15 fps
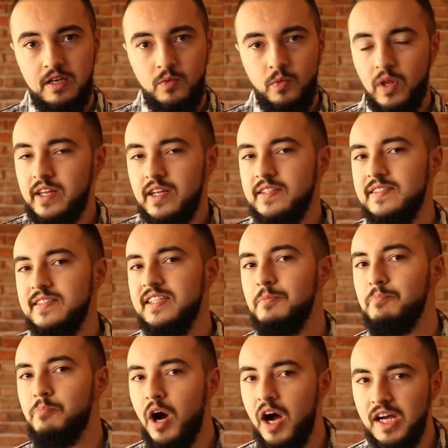While it doesn't
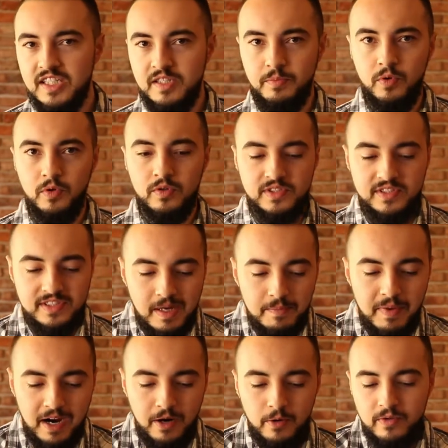seem possible,
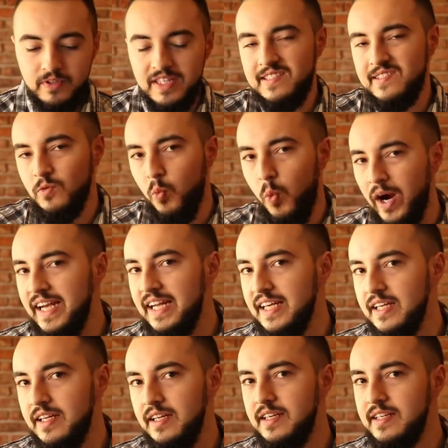somehow this
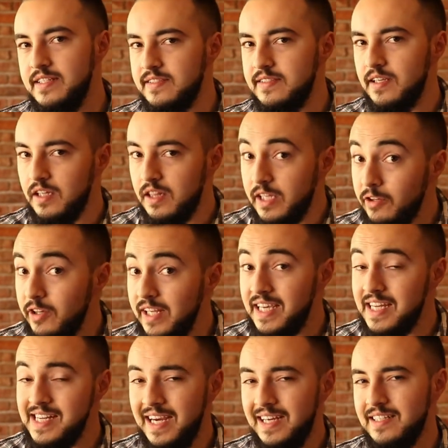waiting is clearly
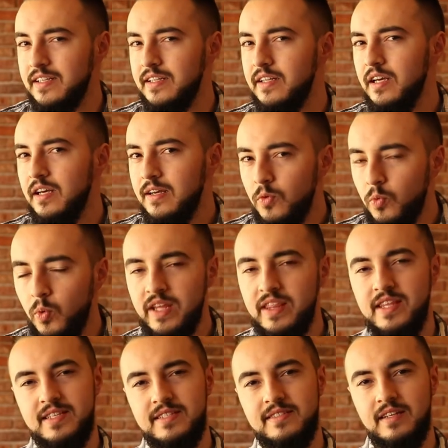connected
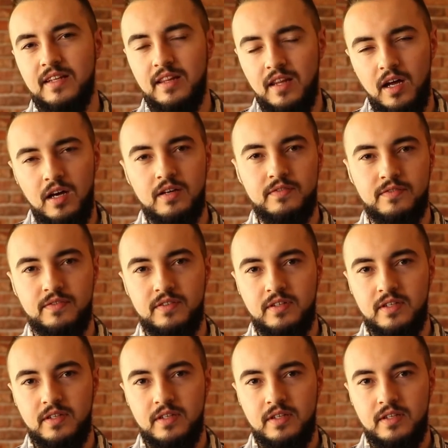with his love.
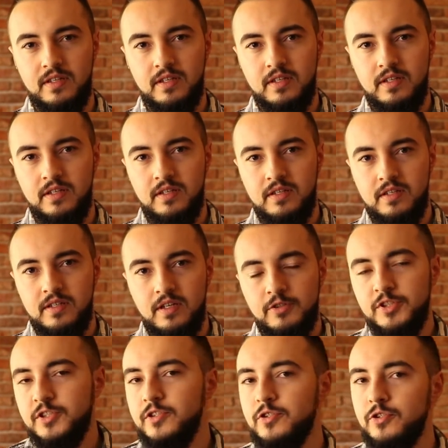
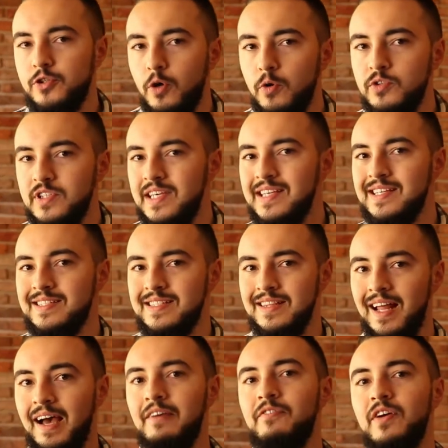Jesus shows he is
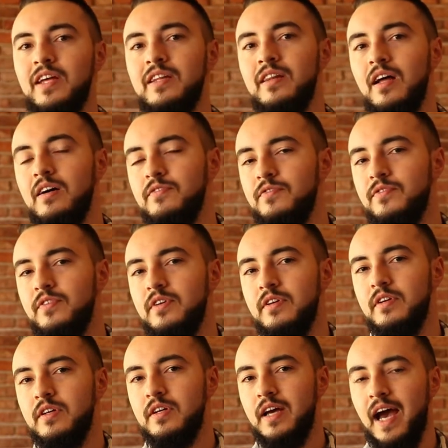life and love
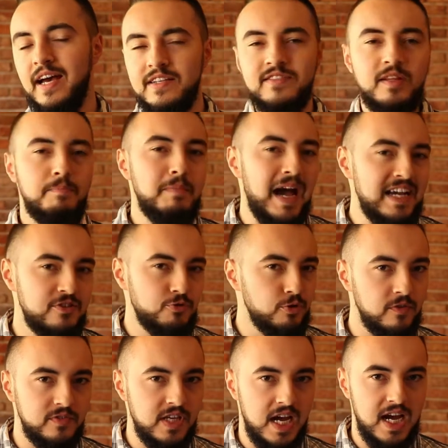as the master
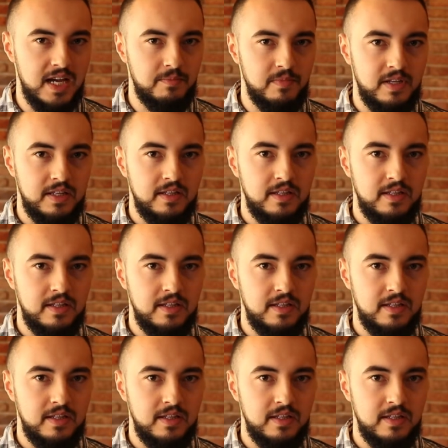of time.